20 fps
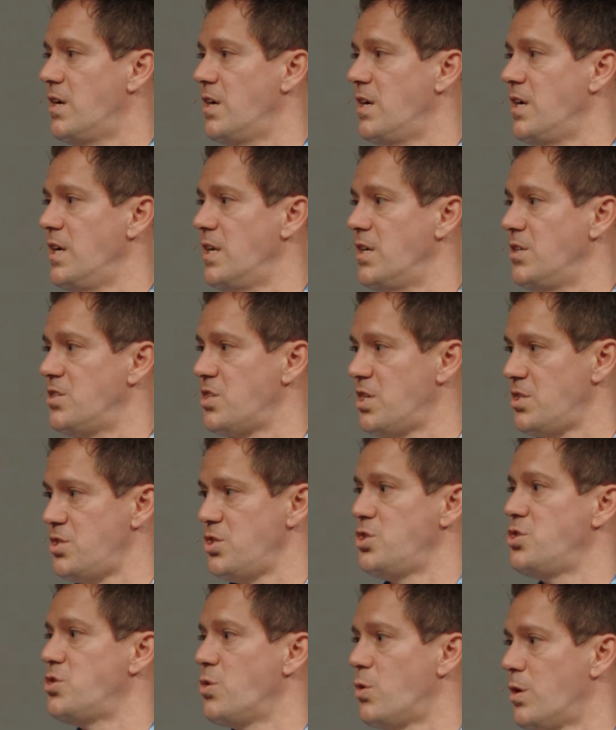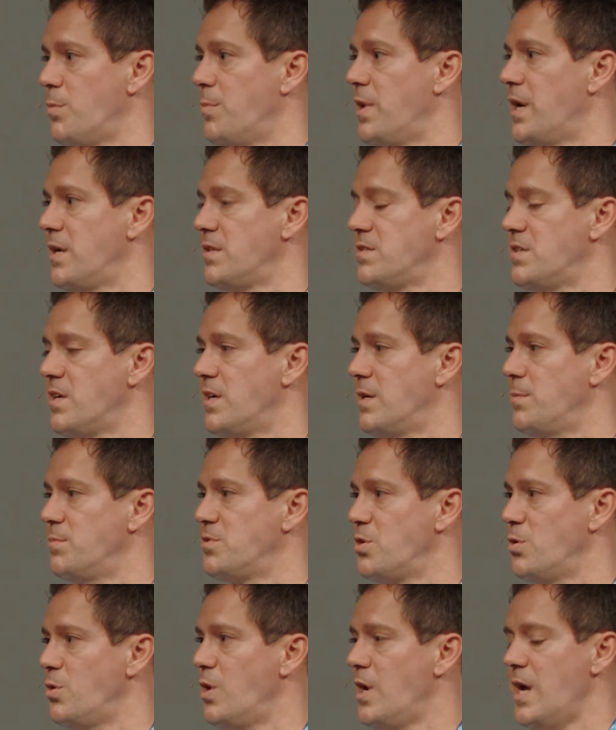in such a short amount of time.
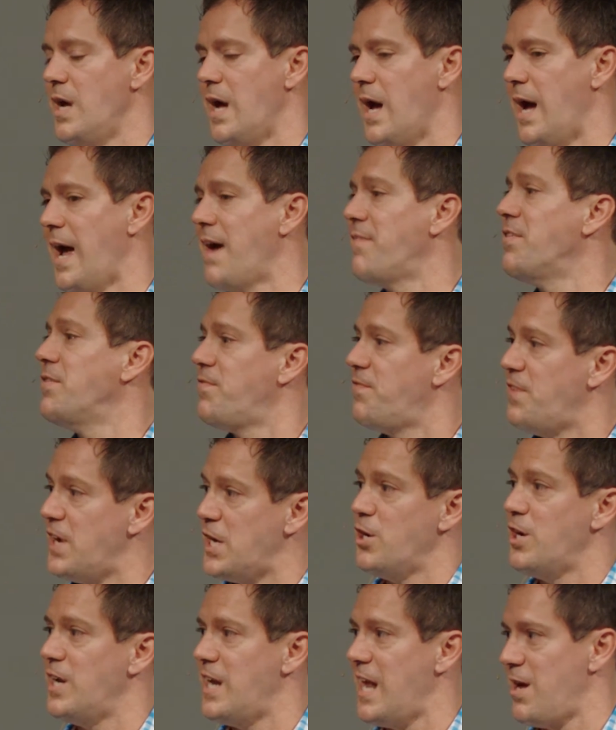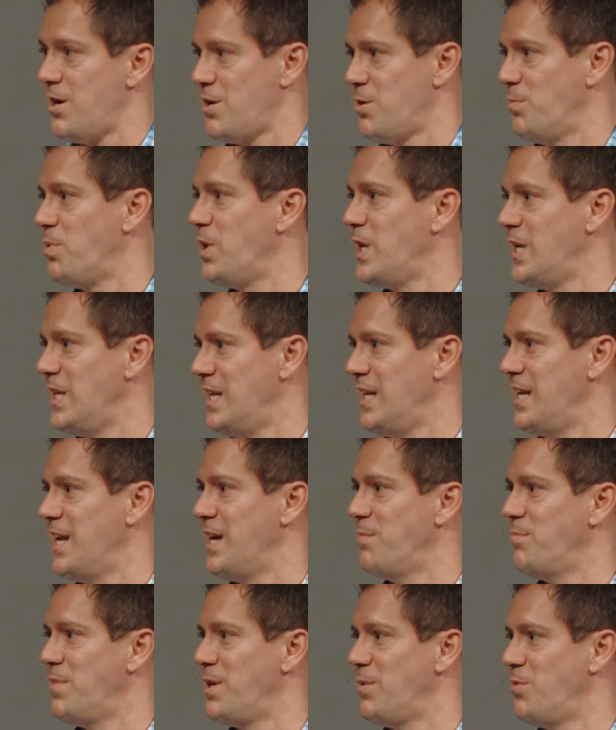So I haven't figured it out completely
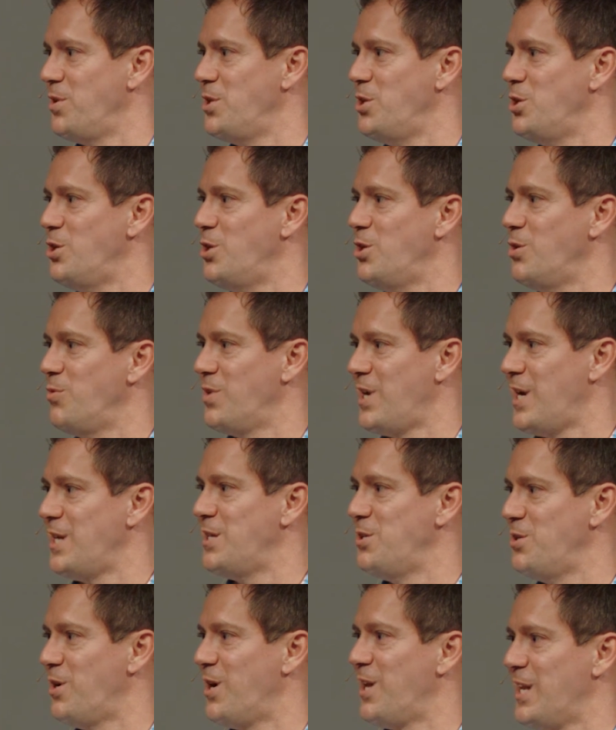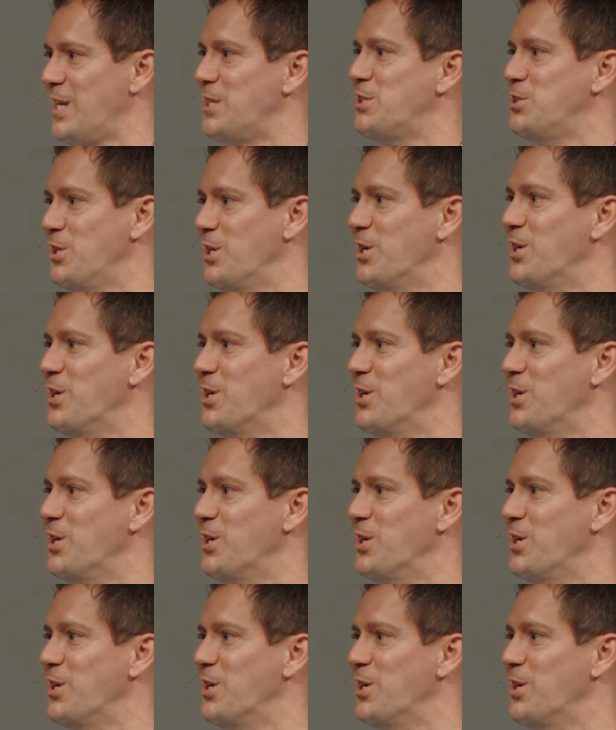yet, but when I do, I'll let you know.